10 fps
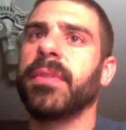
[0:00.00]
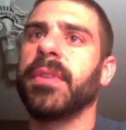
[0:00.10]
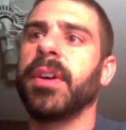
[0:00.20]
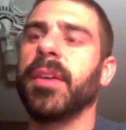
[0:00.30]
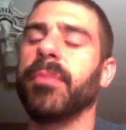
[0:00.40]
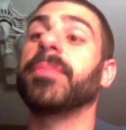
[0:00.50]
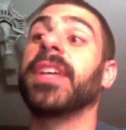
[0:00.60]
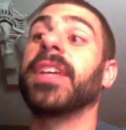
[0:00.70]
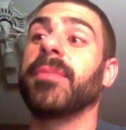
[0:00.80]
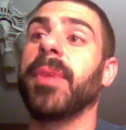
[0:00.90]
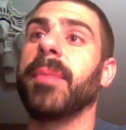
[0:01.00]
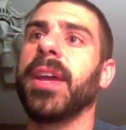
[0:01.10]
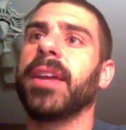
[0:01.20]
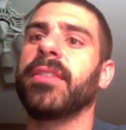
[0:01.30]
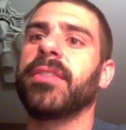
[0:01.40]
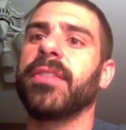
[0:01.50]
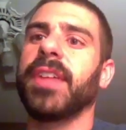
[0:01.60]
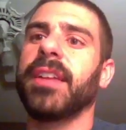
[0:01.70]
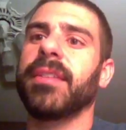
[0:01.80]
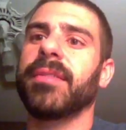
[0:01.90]
Abrupt Decays my mana. So
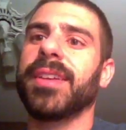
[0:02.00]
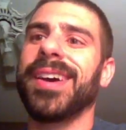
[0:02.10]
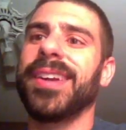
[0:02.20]
that kind of